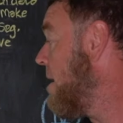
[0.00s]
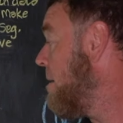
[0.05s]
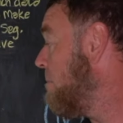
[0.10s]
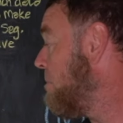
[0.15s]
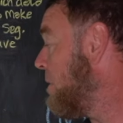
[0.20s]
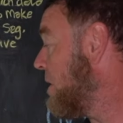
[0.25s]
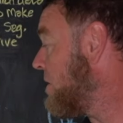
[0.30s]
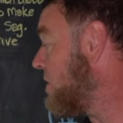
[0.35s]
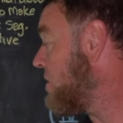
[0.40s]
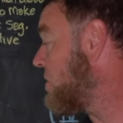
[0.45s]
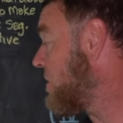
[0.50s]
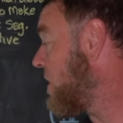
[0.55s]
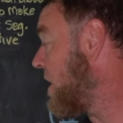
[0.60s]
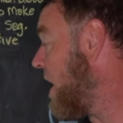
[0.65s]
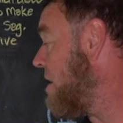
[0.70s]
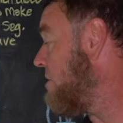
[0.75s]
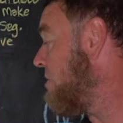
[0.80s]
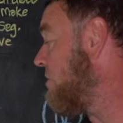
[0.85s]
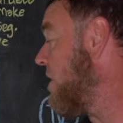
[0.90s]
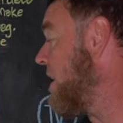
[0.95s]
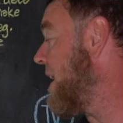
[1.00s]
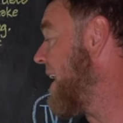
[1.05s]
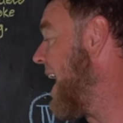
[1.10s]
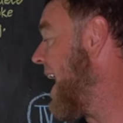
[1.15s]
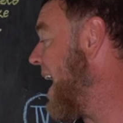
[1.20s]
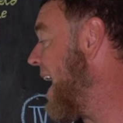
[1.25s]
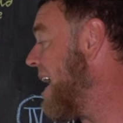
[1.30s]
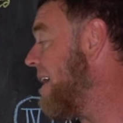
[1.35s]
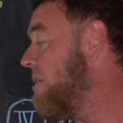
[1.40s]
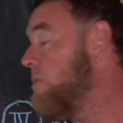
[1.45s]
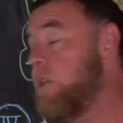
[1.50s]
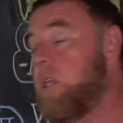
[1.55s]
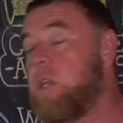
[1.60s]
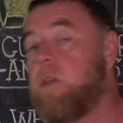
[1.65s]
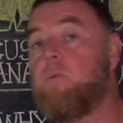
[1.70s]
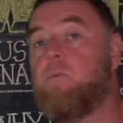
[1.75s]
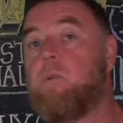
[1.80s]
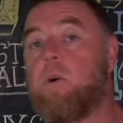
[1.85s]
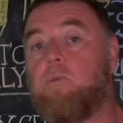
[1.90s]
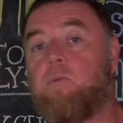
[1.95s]
but discovering how you
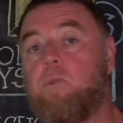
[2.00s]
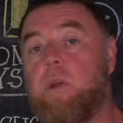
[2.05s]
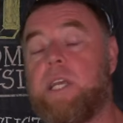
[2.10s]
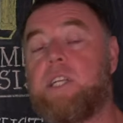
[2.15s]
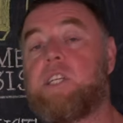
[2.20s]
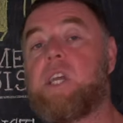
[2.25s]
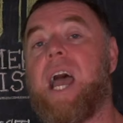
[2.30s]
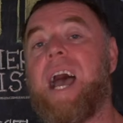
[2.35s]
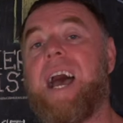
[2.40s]
will reach